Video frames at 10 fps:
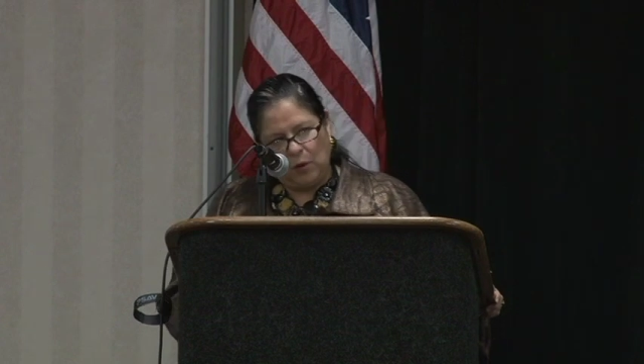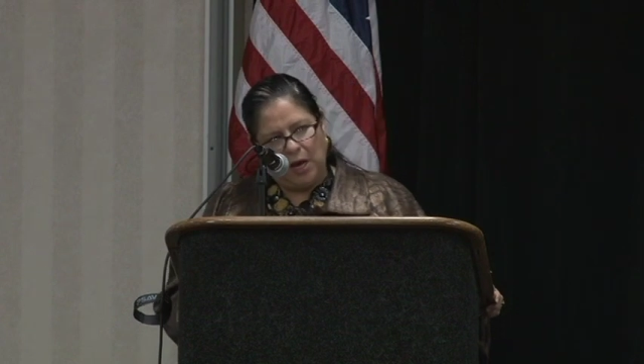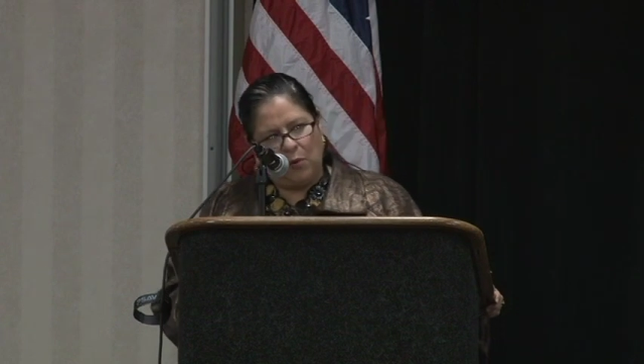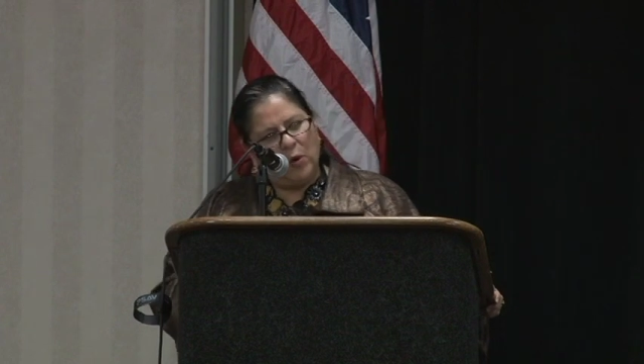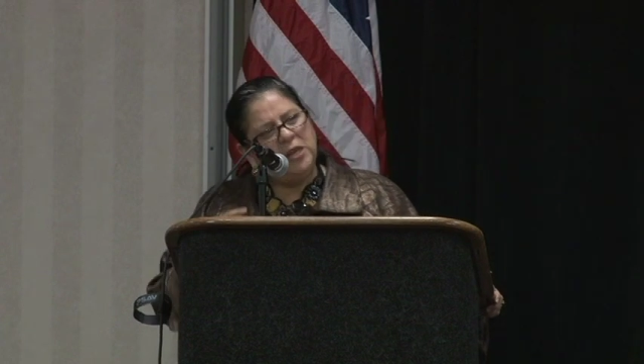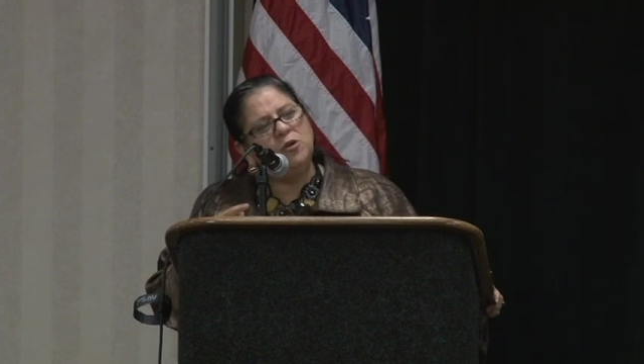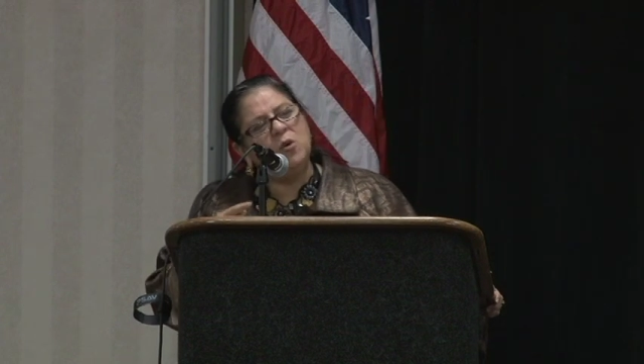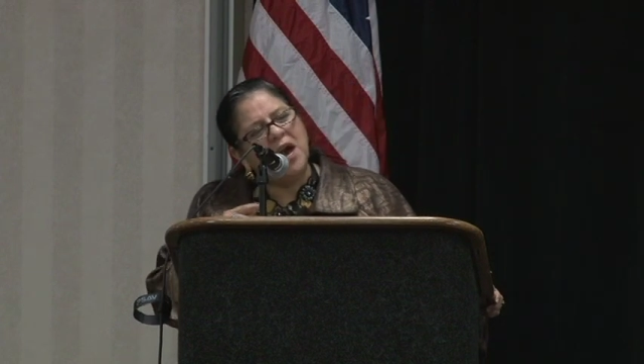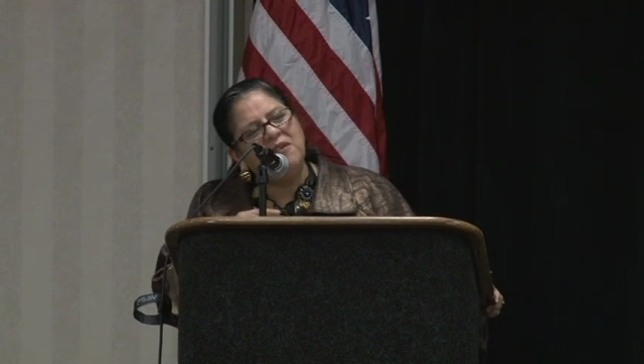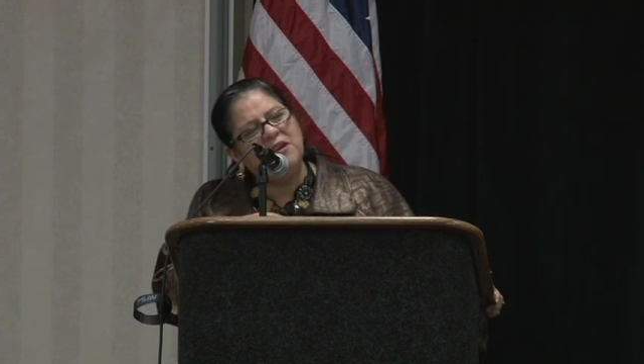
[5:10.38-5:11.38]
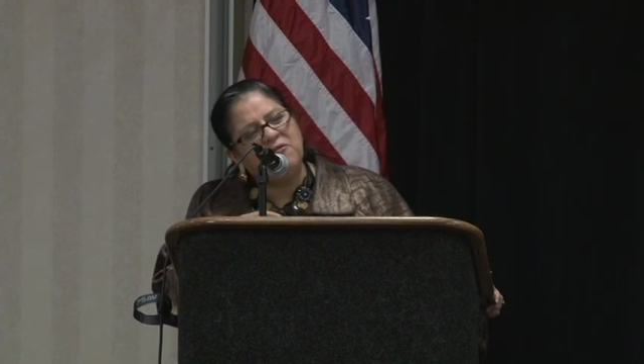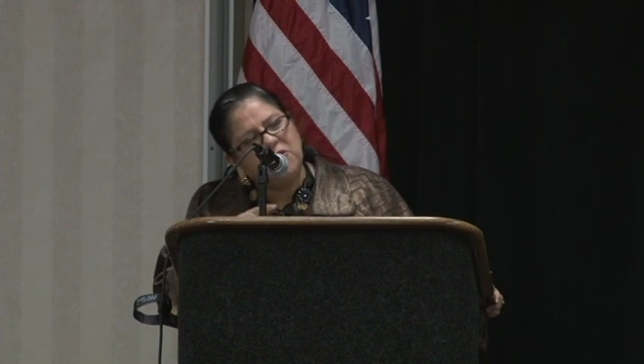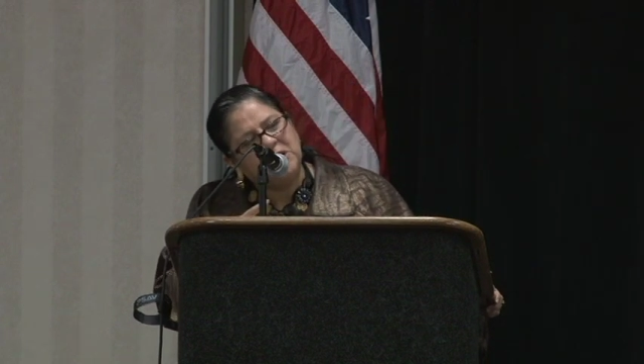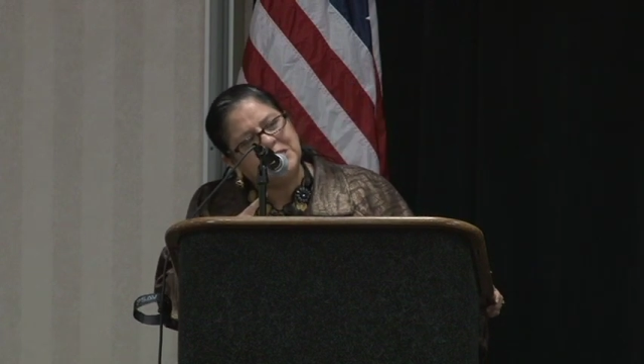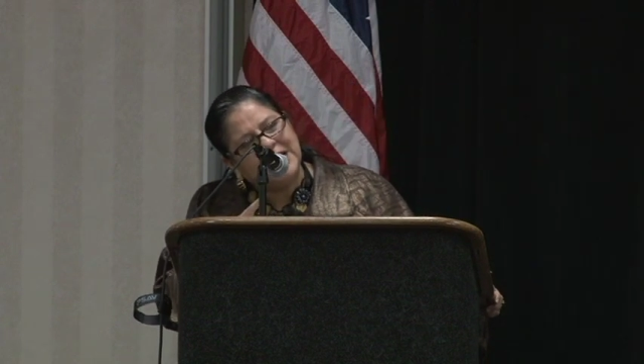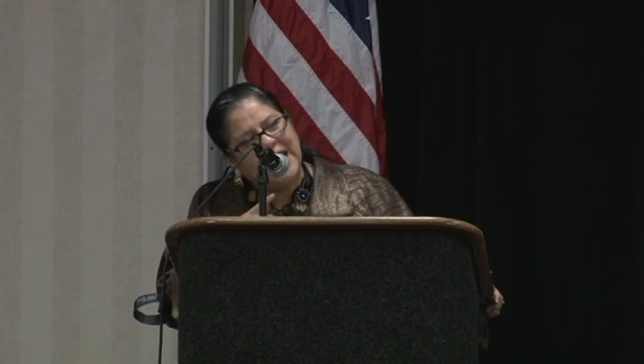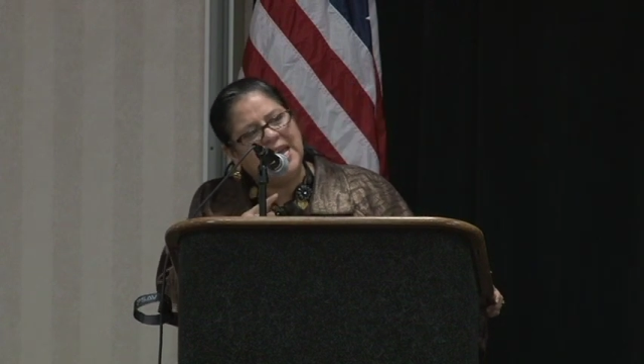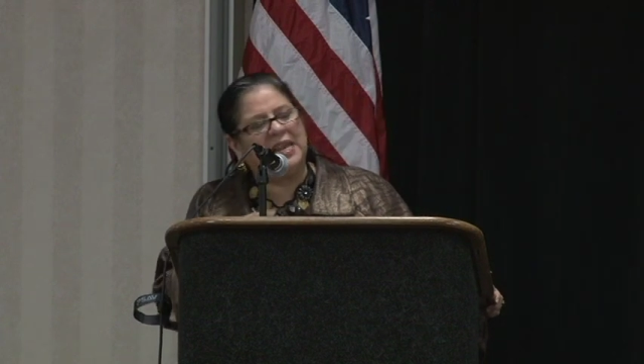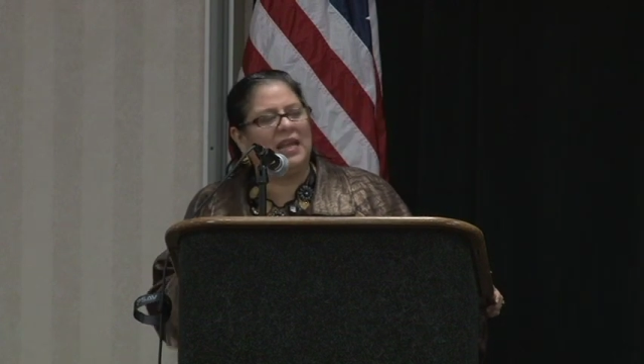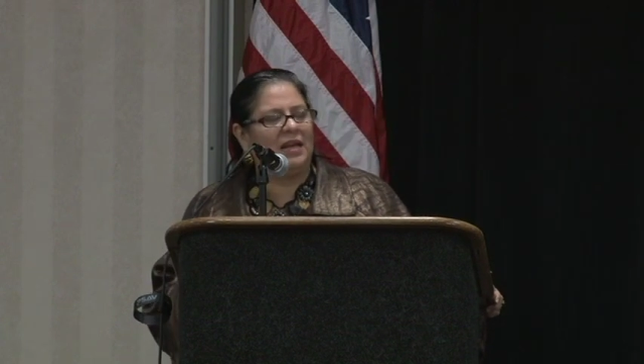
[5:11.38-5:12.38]
And when you have a first
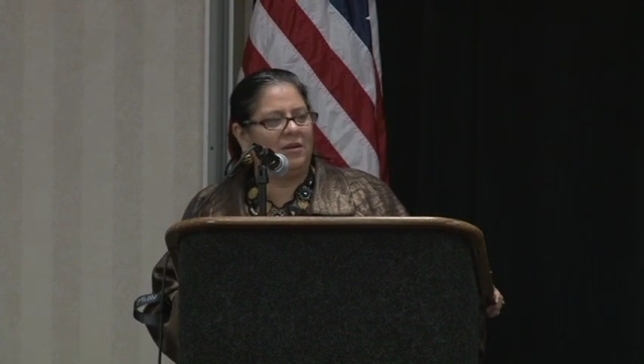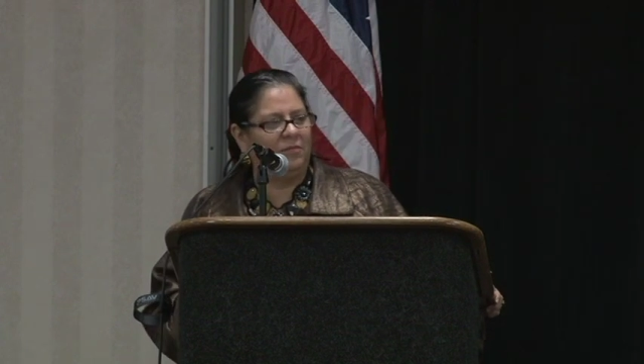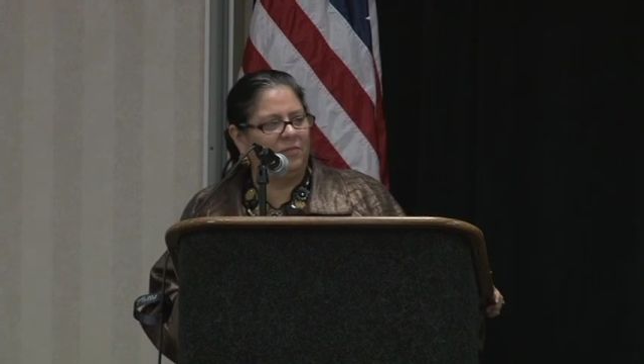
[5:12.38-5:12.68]
lady,